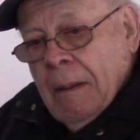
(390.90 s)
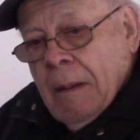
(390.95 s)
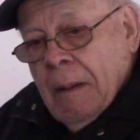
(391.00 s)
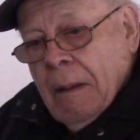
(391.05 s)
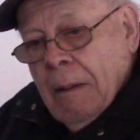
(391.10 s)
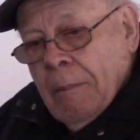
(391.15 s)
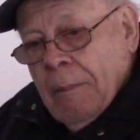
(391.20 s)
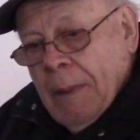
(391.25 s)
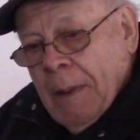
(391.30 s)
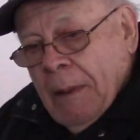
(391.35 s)

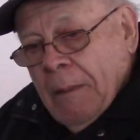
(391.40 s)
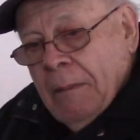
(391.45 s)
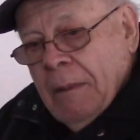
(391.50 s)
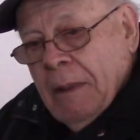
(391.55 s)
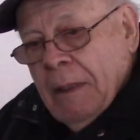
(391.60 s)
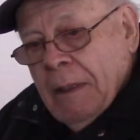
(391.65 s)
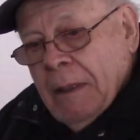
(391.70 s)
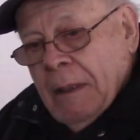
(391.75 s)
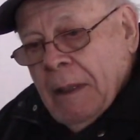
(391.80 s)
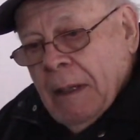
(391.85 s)

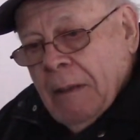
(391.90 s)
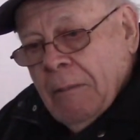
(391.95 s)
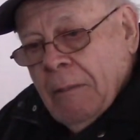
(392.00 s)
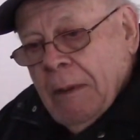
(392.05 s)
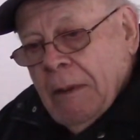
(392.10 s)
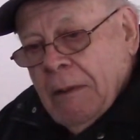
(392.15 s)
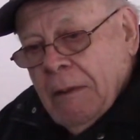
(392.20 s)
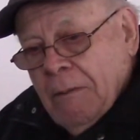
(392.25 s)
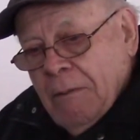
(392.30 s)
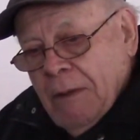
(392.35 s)
Apparently a guy
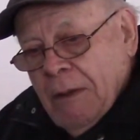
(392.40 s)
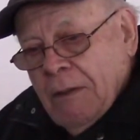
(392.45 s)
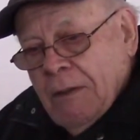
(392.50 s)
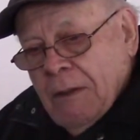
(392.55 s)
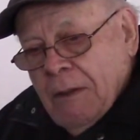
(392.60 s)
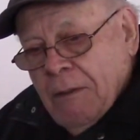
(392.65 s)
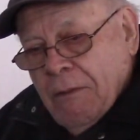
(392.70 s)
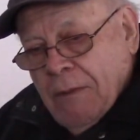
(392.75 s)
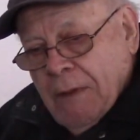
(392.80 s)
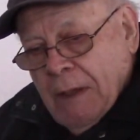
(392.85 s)
went to
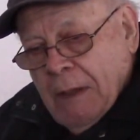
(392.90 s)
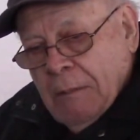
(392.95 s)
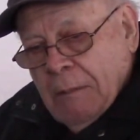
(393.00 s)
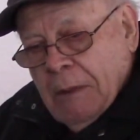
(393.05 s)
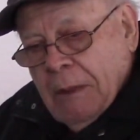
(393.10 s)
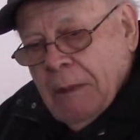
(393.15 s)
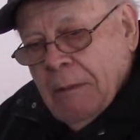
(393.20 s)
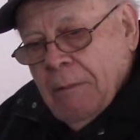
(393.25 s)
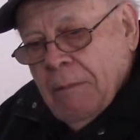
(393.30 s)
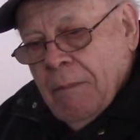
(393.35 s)
visit a
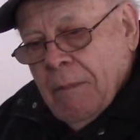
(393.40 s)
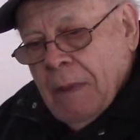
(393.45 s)
family